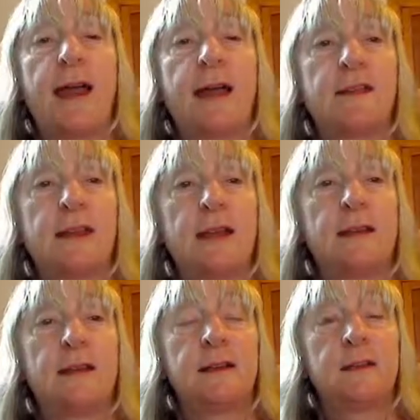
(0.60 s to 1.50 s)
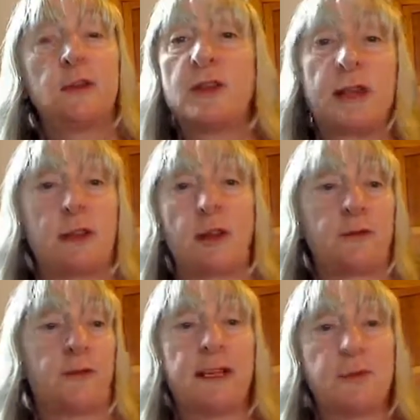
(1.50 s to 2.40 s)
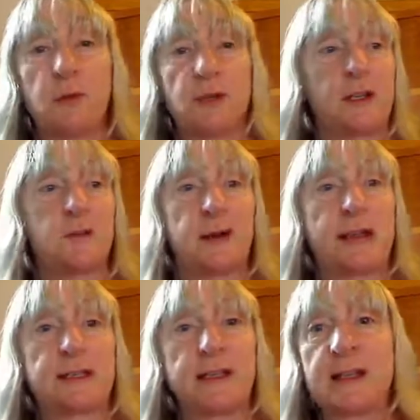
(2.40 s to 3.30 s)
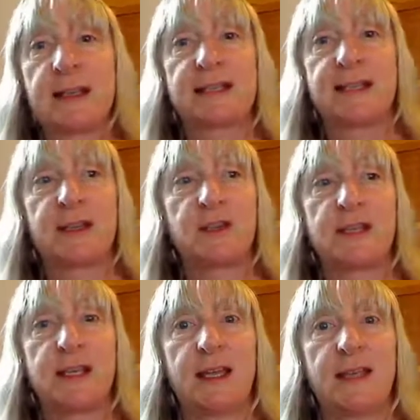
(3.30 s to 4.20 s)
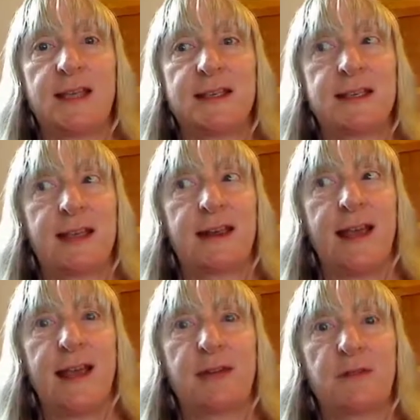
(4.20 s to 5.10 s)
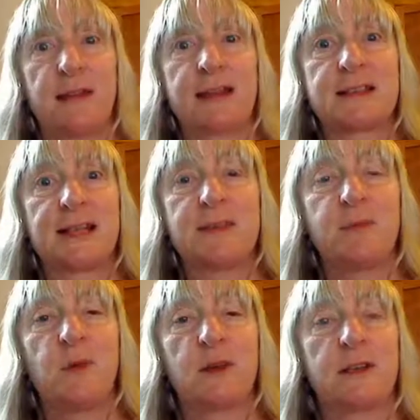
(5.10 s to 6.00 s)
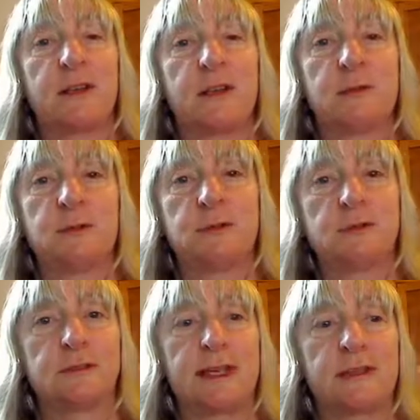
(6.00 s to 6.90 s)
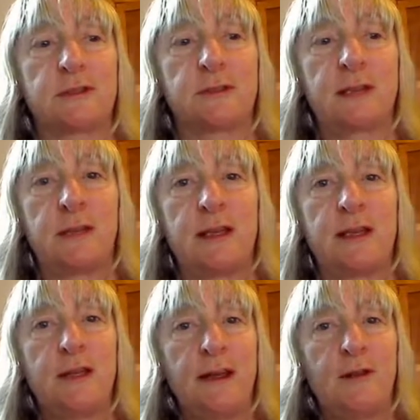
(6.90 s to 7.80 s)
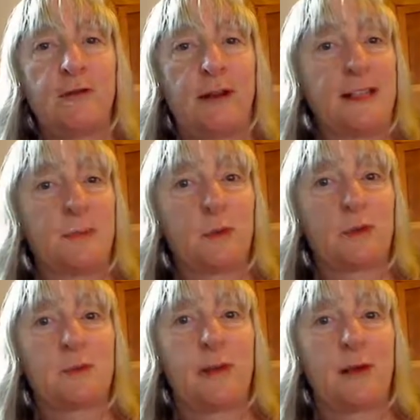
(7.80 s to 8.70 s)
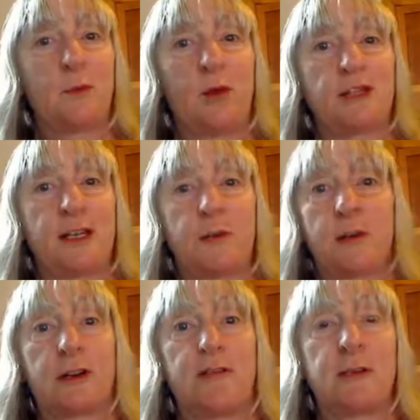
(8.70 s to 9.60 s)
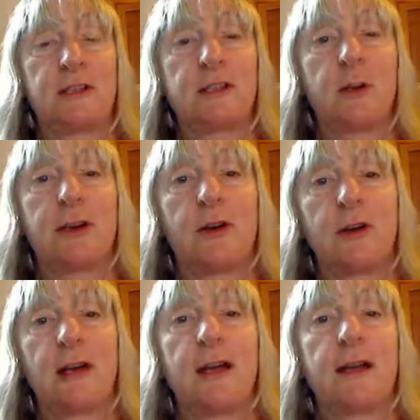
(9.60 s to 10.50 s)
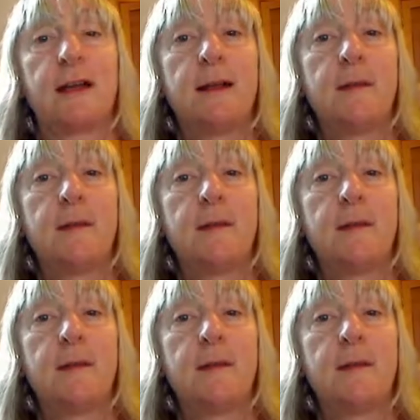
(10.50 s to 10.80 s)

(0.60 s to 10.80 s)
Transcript: And then you then go to Facebook and you're browsing, and the next thing you see is an ad for that same book, and you go, oh, that's creepy. Facebook's been watching what I've been doing online.